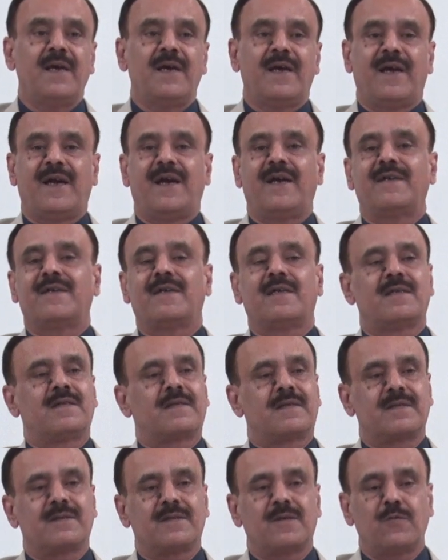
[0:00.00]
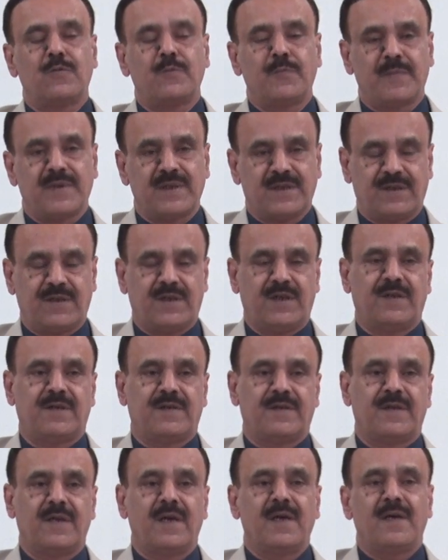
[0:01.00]
and ultrasound machine
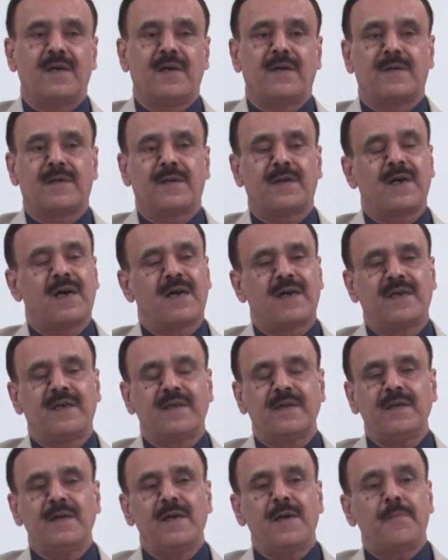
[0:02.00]
regarding